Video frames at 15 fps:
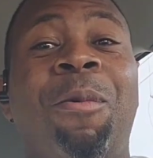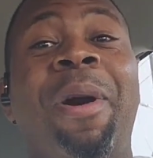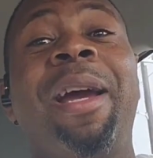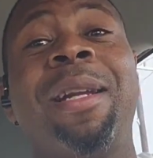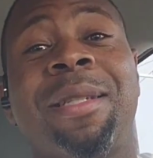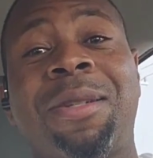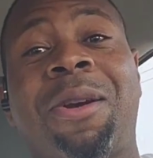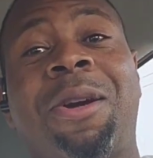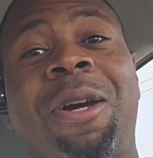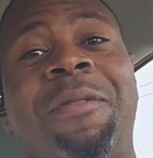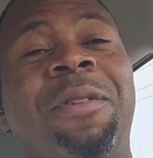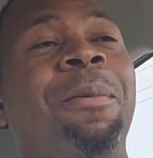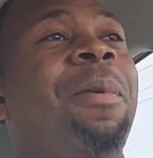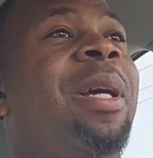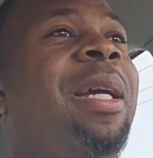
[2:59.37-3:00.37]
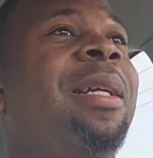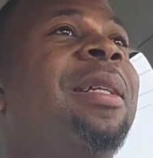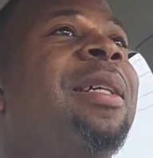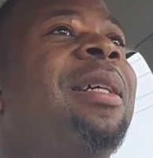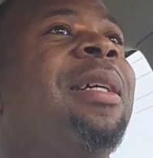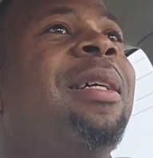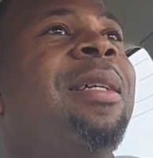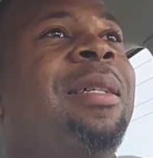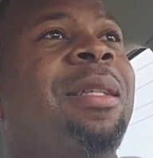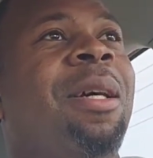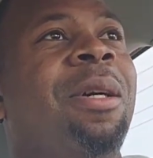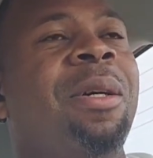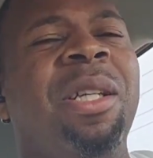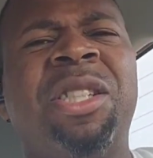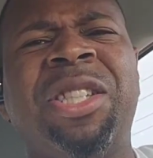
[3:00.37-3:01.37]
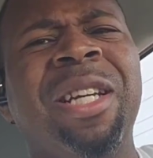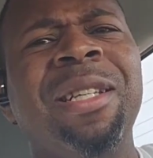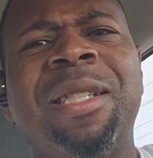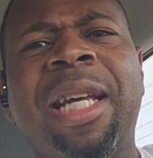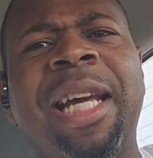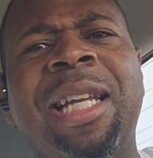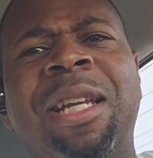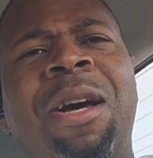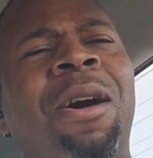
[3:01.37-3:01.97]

way to start off the week. So it shouldn't take